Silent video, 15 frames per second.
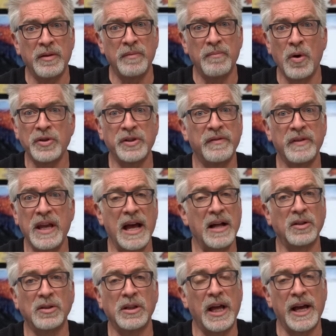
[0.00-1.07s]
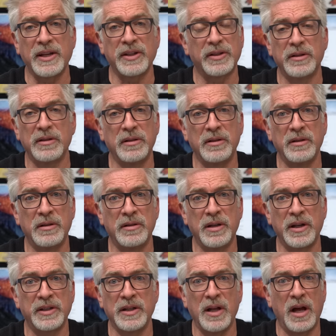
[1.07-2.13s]
most of the L glass
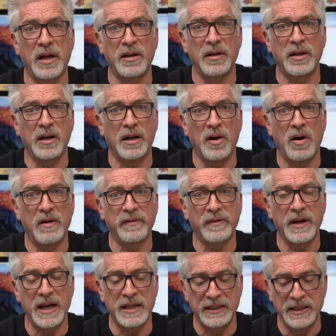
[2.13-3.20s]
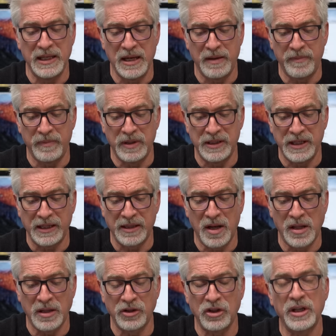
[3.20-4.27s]
does not offer STM
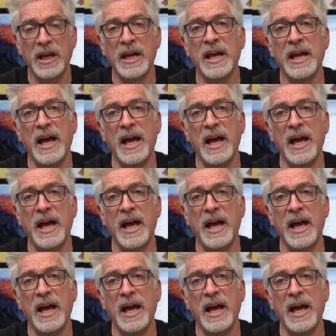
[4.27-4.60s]
technology.